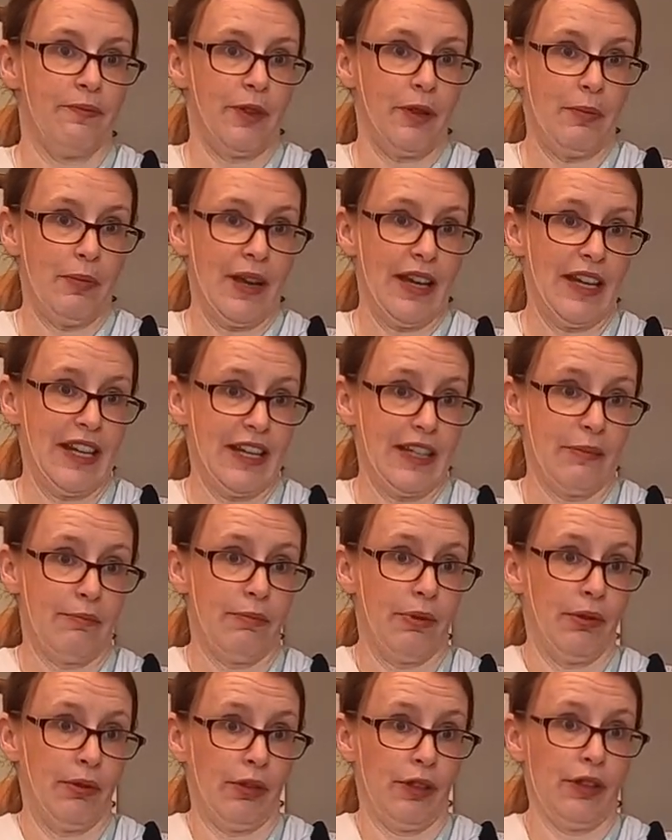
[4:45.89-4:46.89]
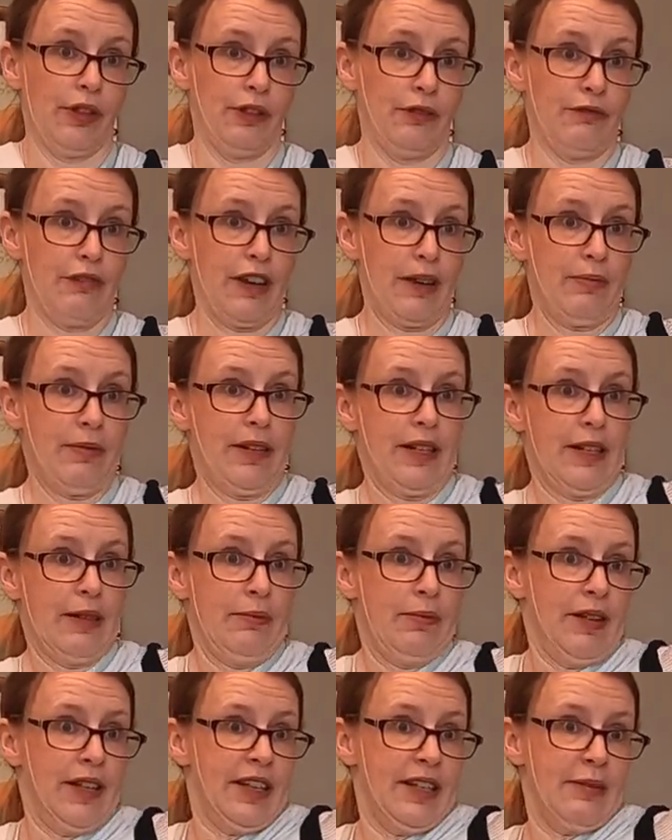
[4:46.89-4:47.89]
You may need to pull on the wrap a little
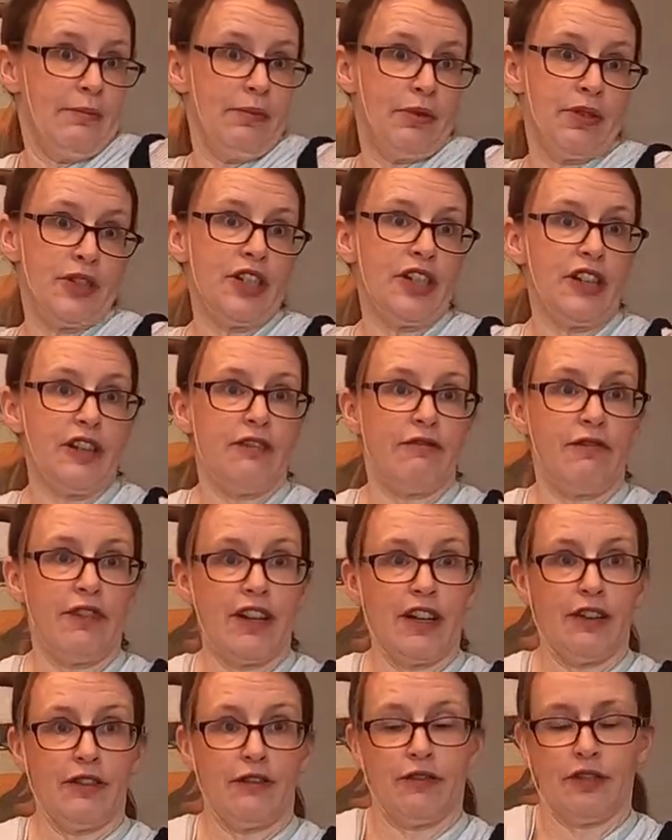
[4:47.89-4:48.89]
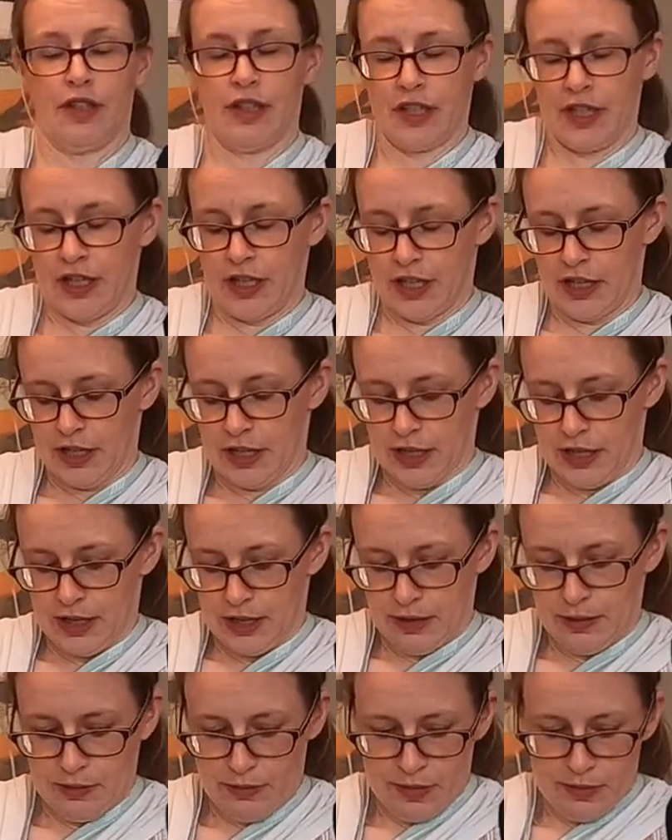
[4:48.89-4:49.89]
bit, push it around
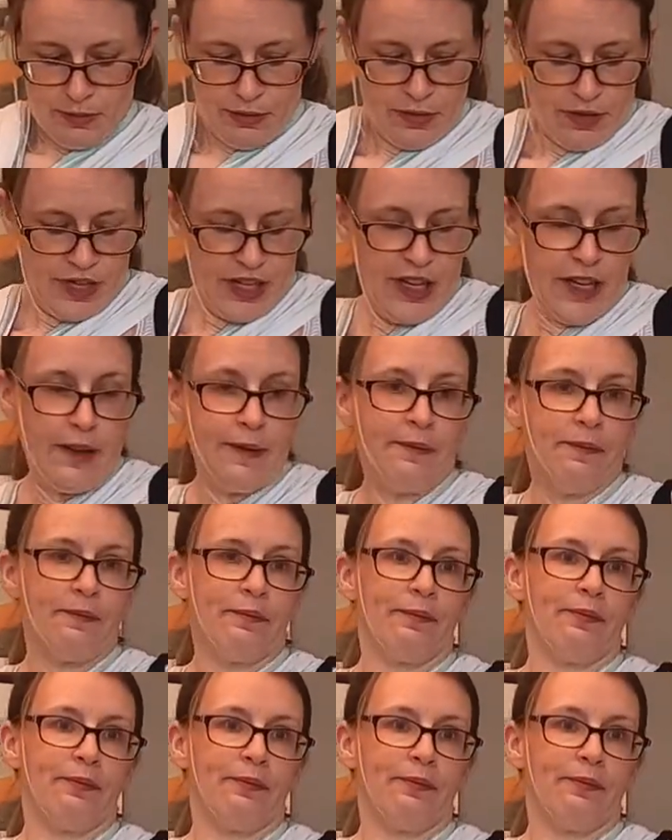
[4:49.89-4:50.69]
my body